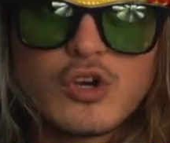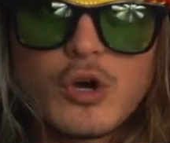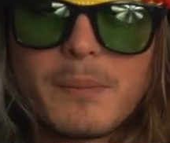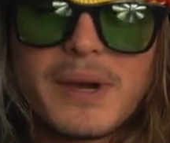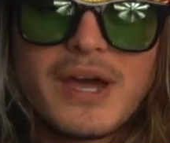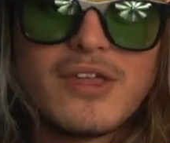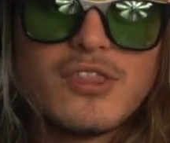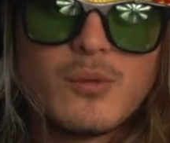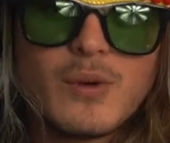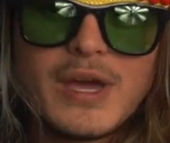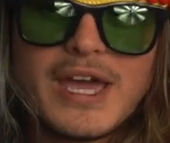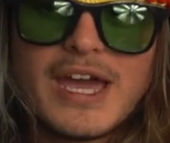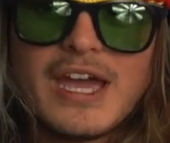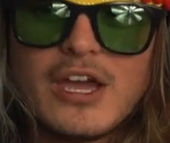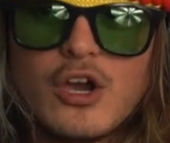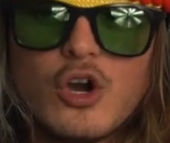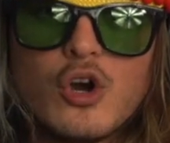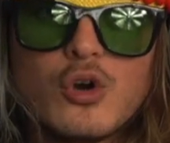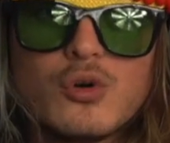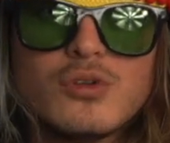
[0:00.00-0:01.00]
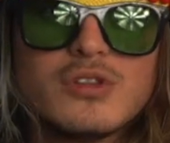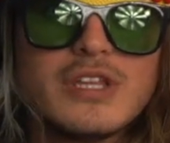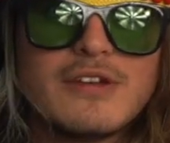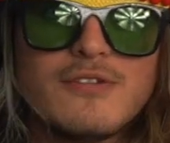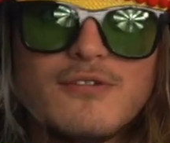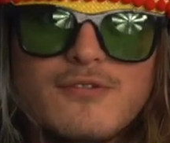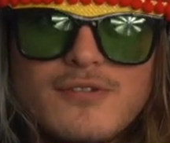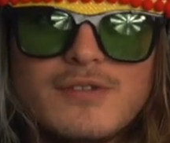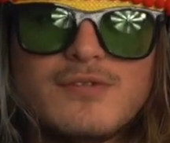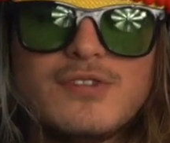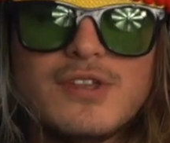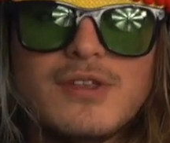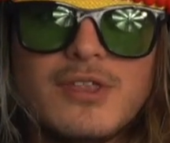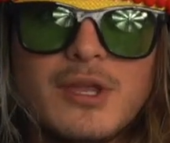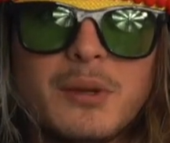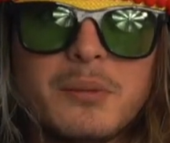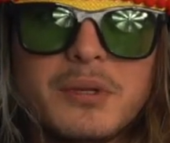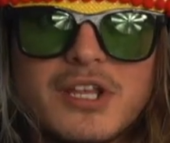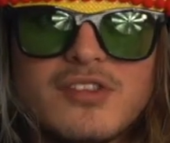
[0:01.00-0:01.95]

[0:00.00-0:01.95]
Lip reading: Oh, by the way, I own like 50 of them.